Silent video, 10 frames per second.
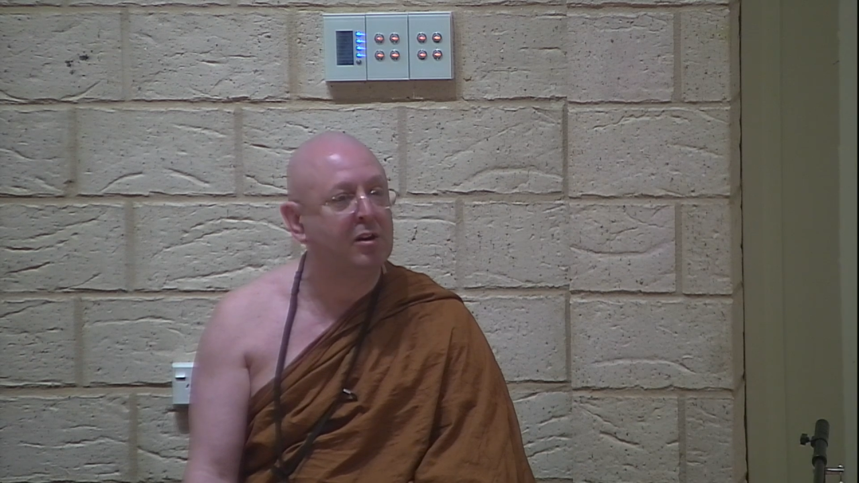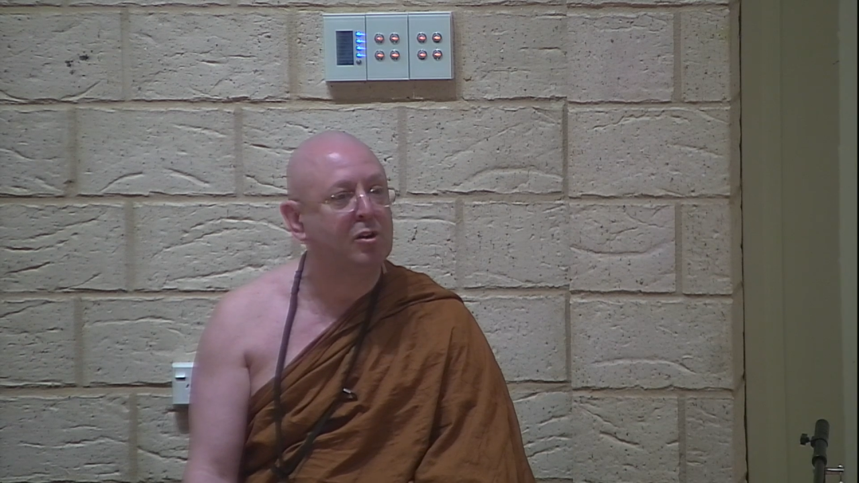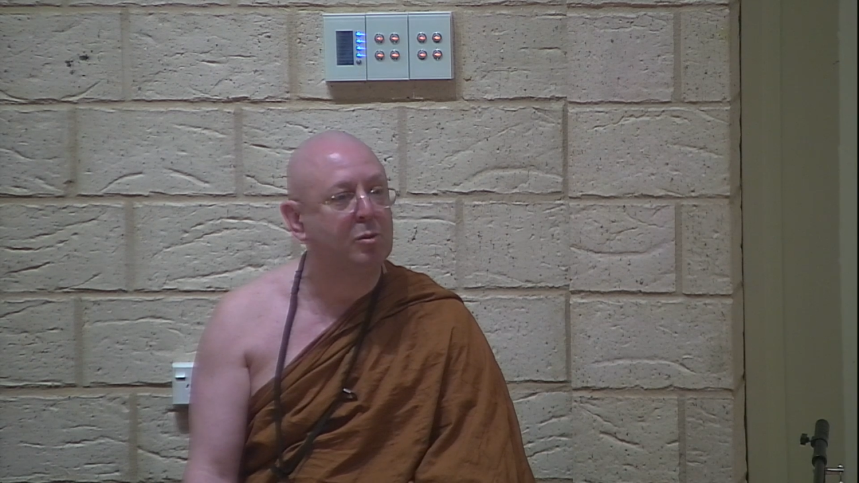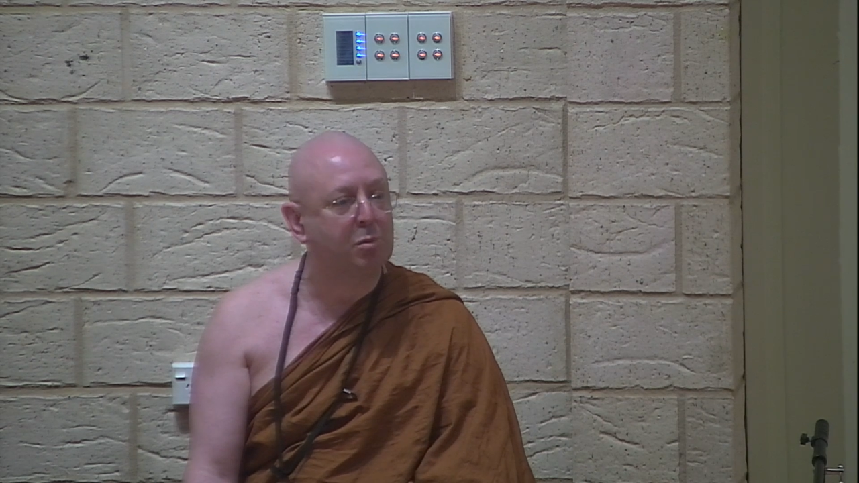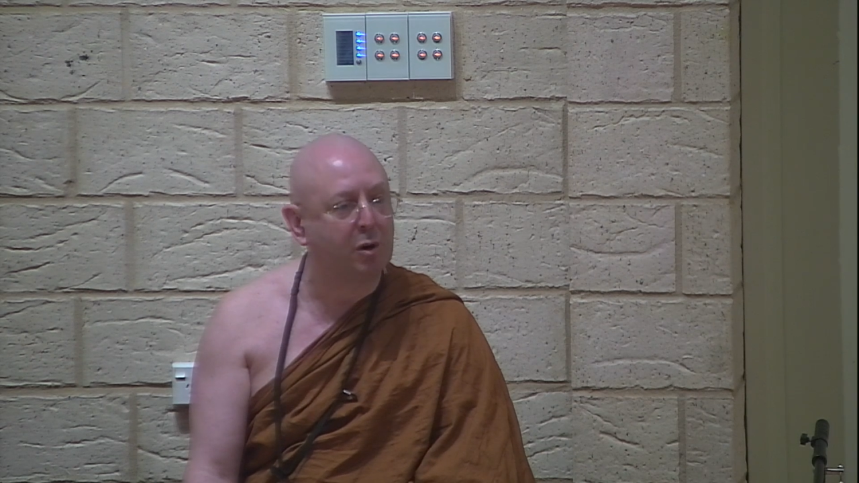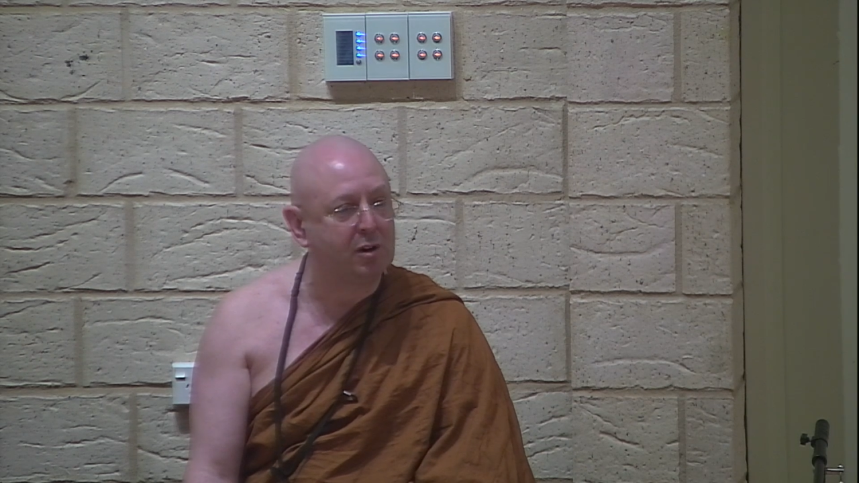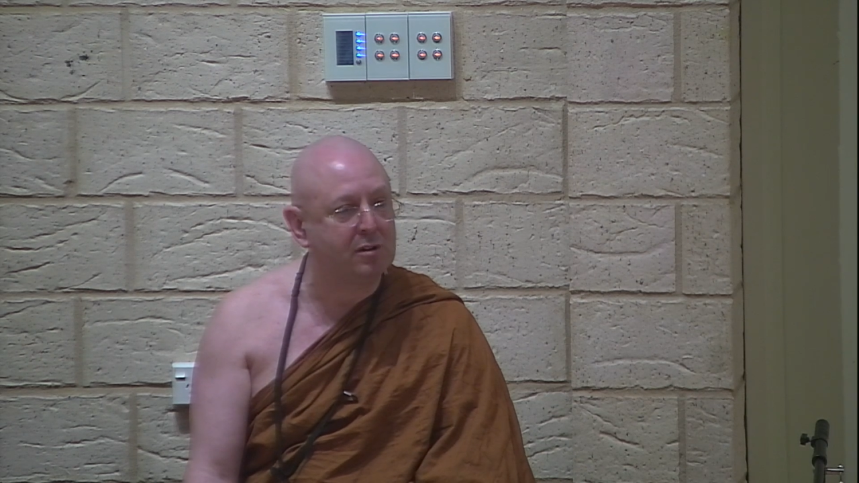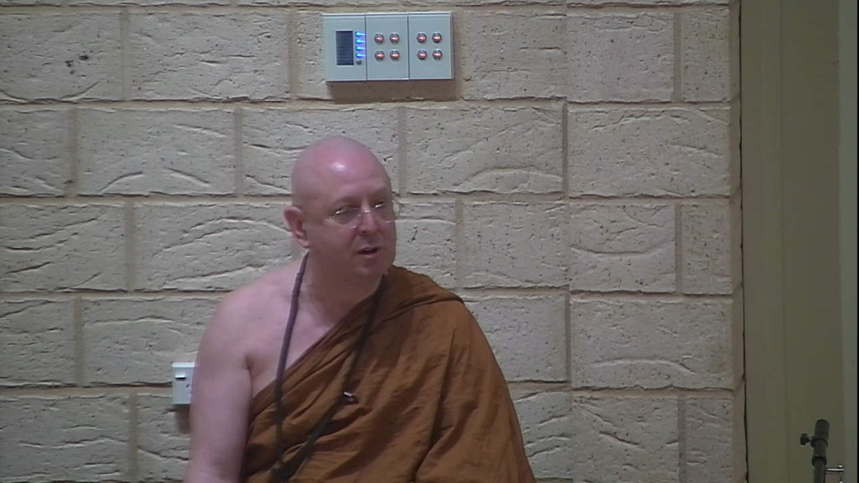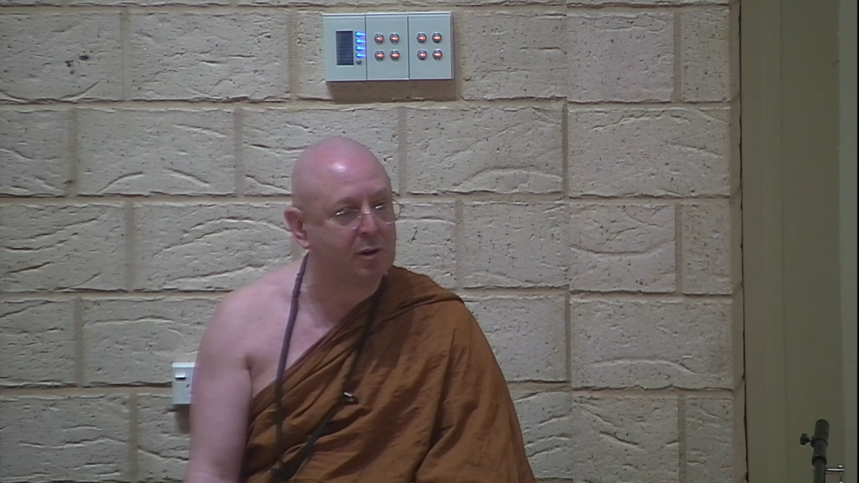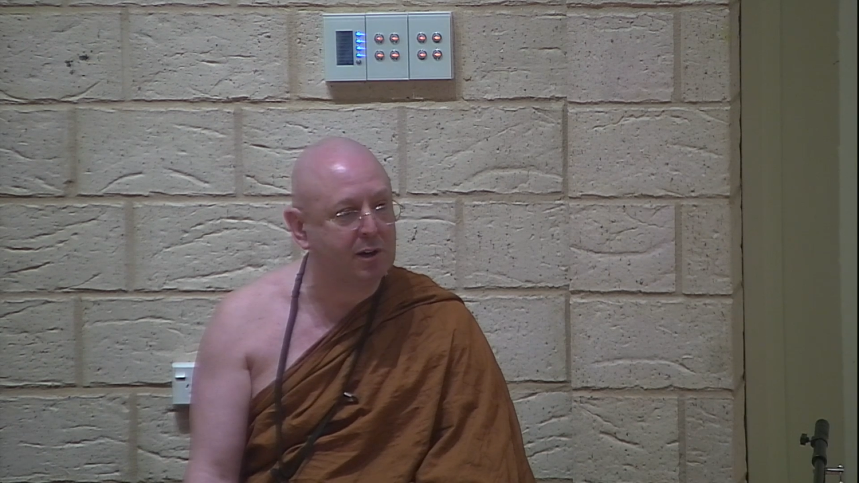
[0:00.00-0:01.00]
The body
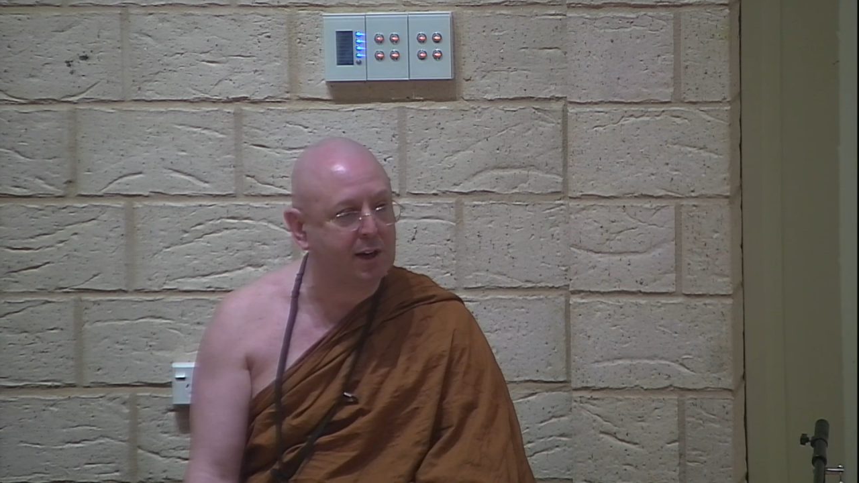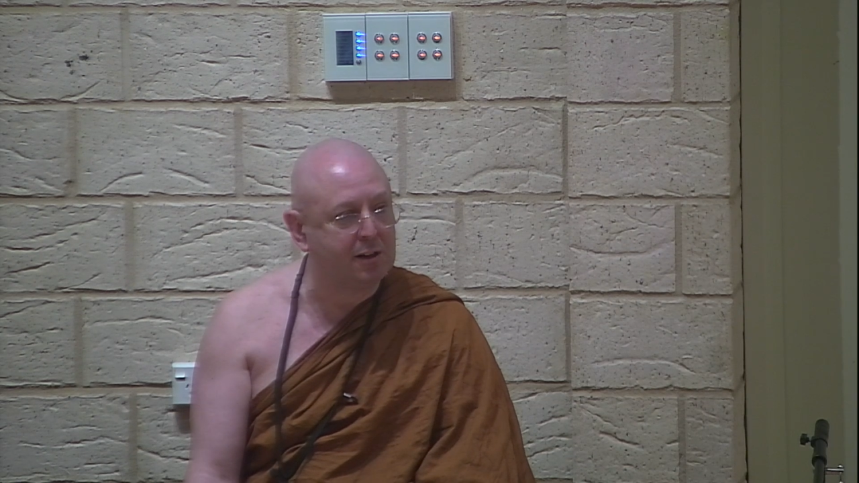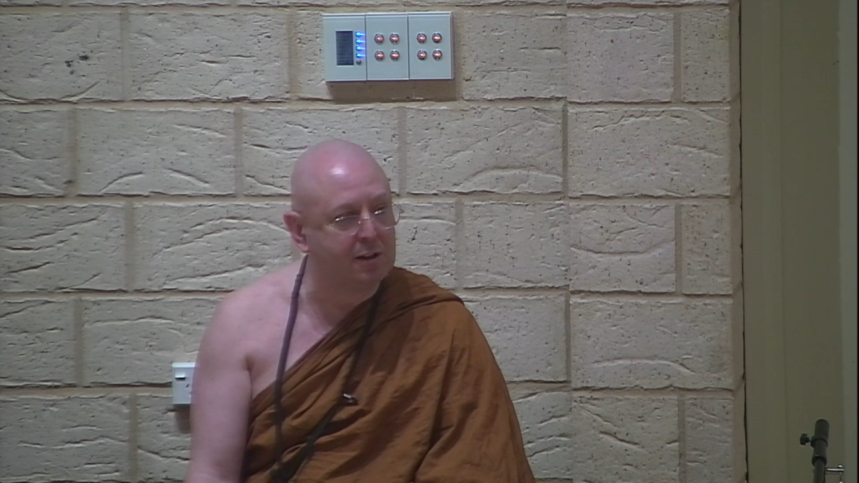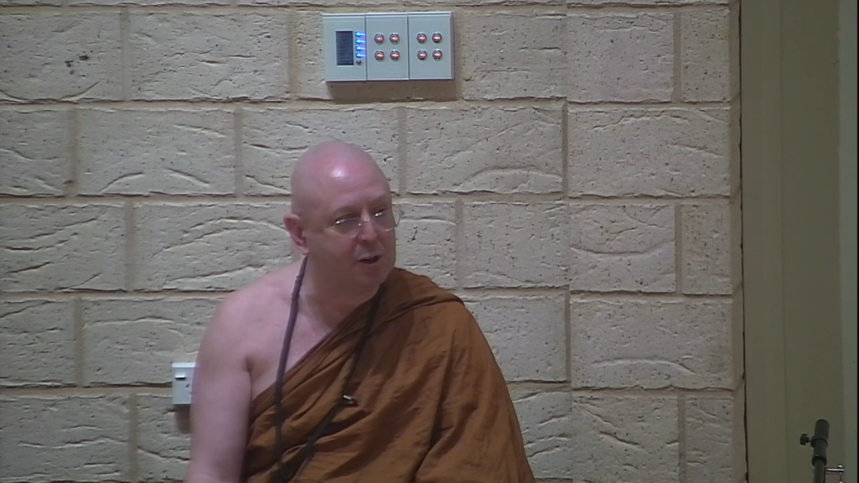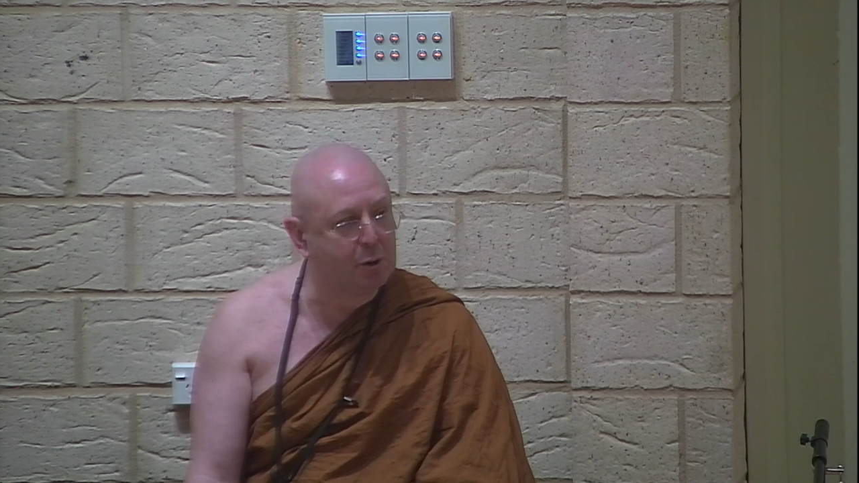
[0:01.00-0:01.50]
is located in the